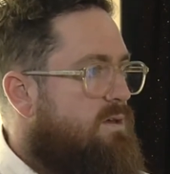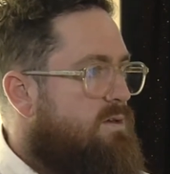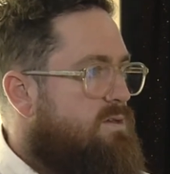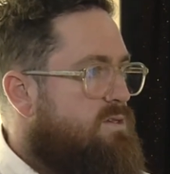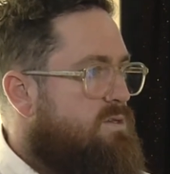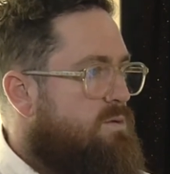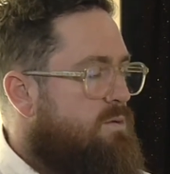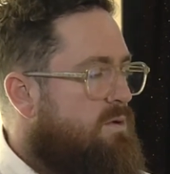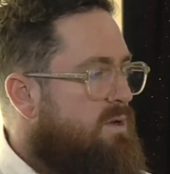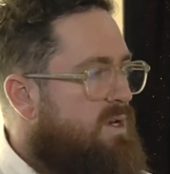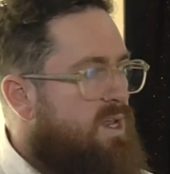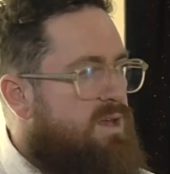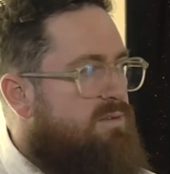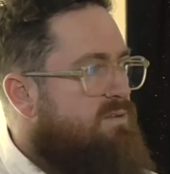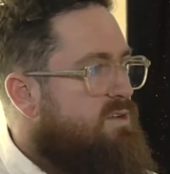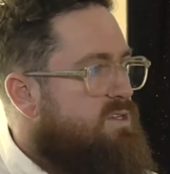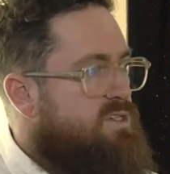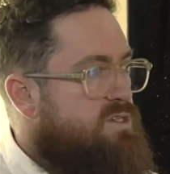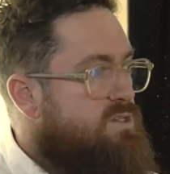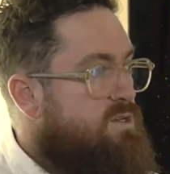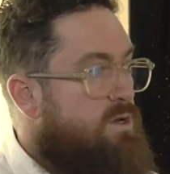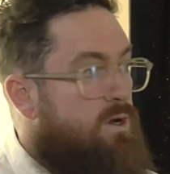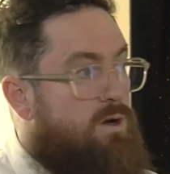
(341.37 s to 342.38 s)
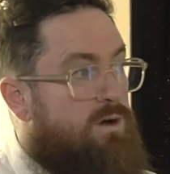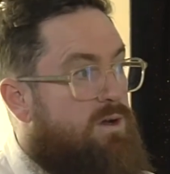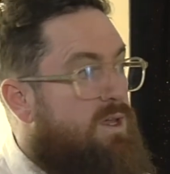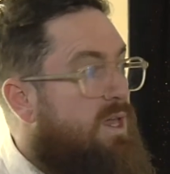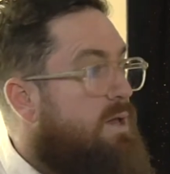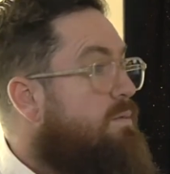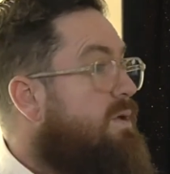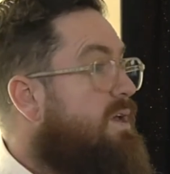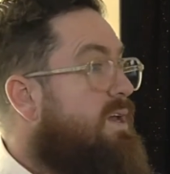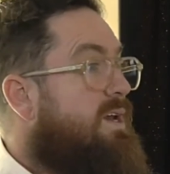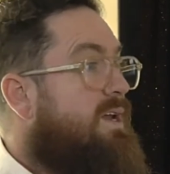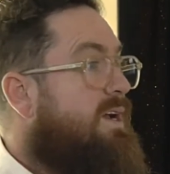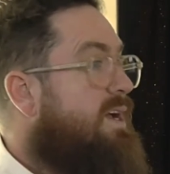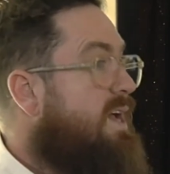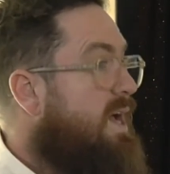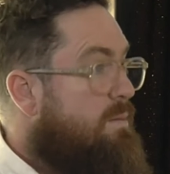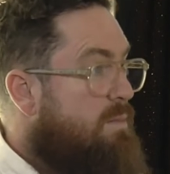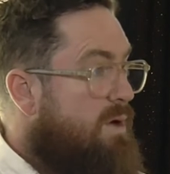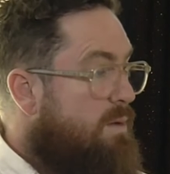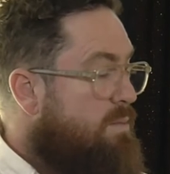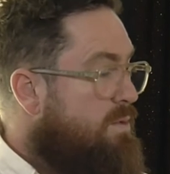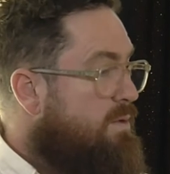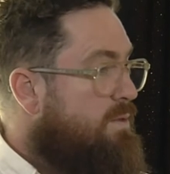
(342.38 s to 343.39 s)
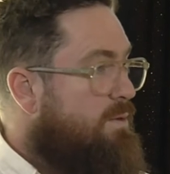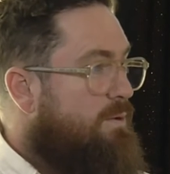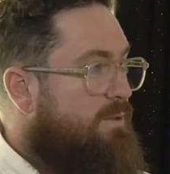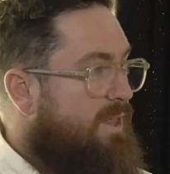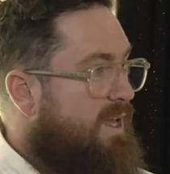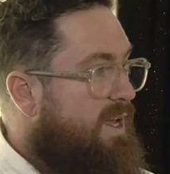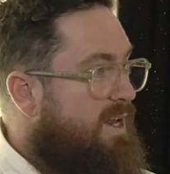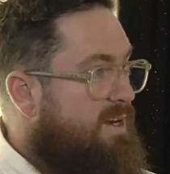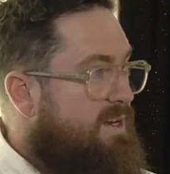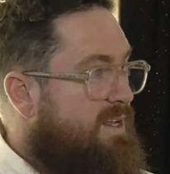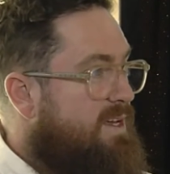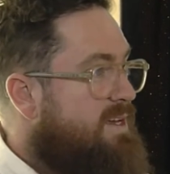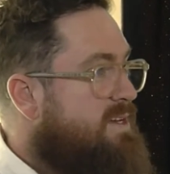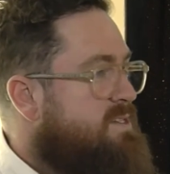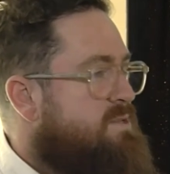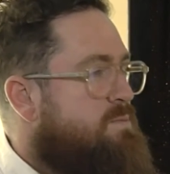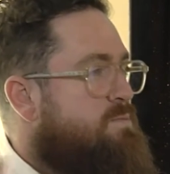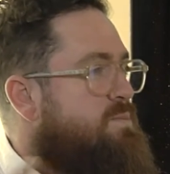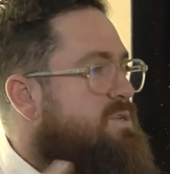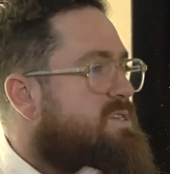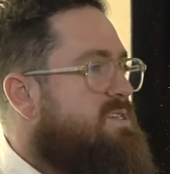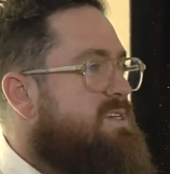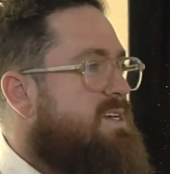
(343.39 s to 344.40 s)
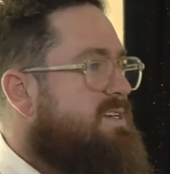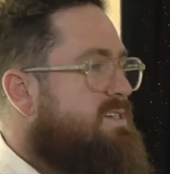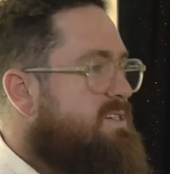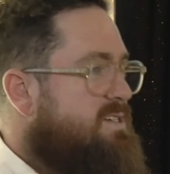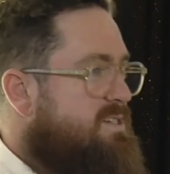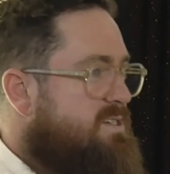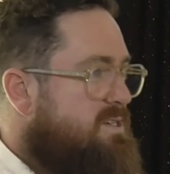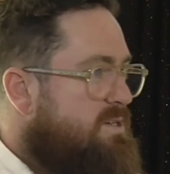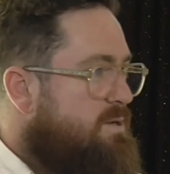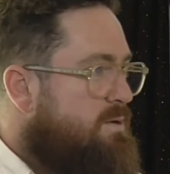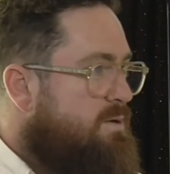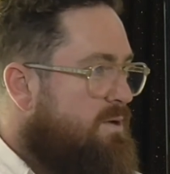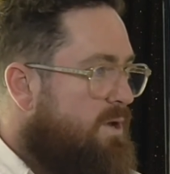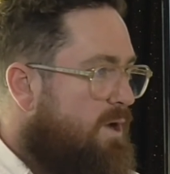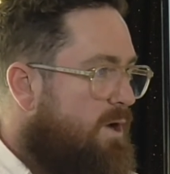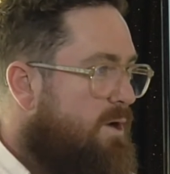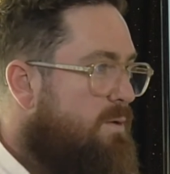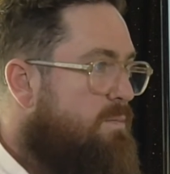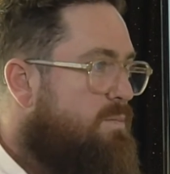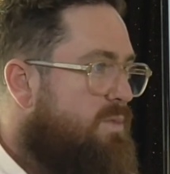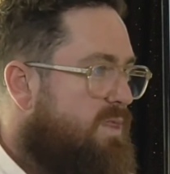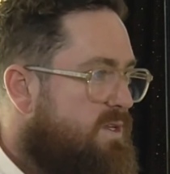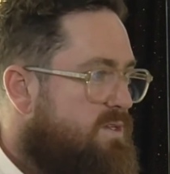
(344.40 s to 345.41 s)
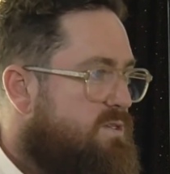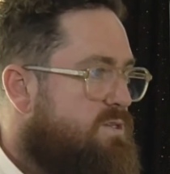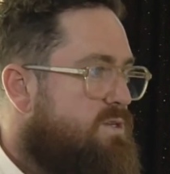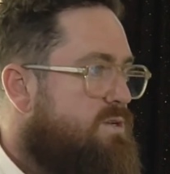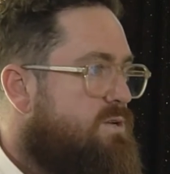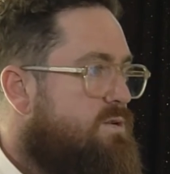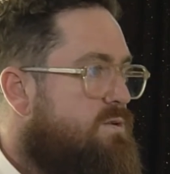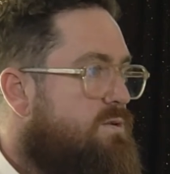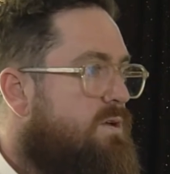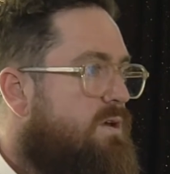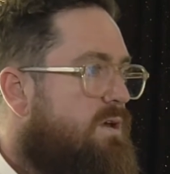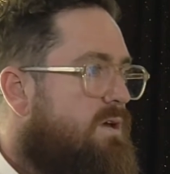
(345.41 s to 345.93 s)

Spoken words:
So we'll never just go, okay, we're going to come up with all the ideas and present it to you and hope that you